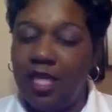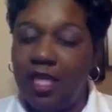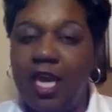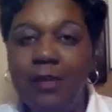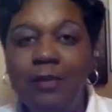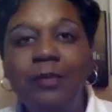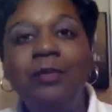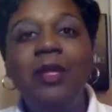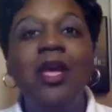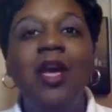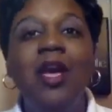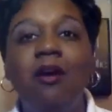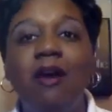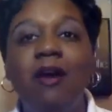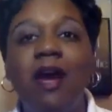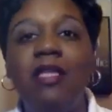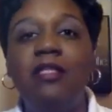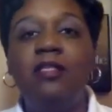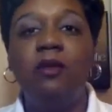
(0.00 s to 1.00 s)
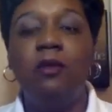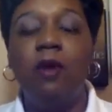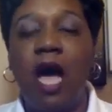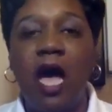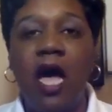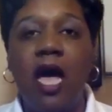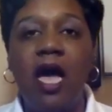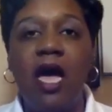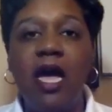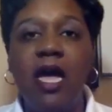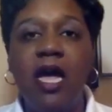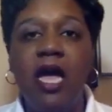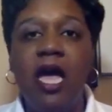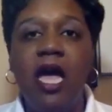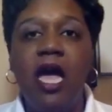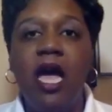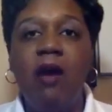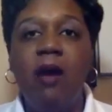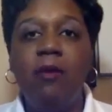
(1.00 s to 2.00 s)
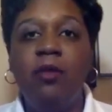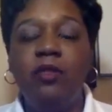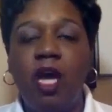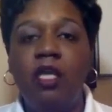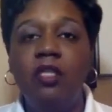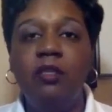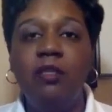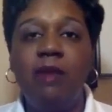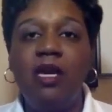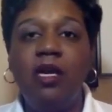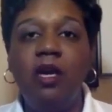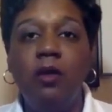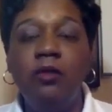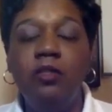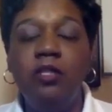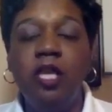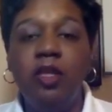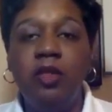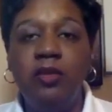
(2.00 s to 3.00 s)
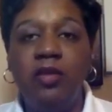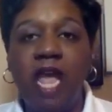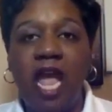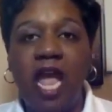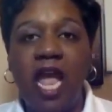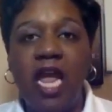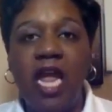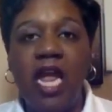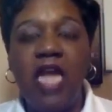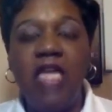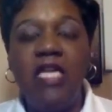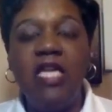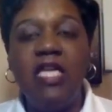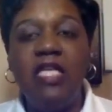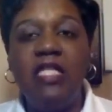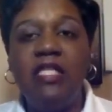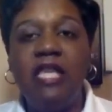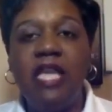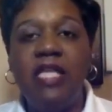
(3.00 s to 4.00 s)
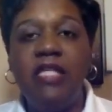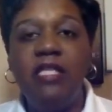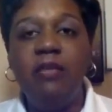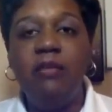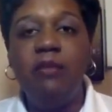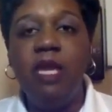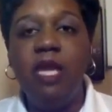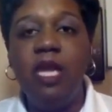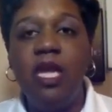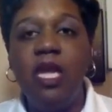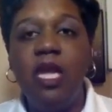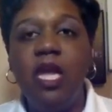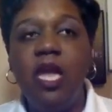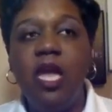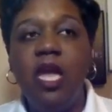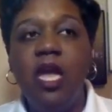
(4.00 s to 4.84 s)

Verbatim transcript: again all right so i was talking to my coach the other day and he said to me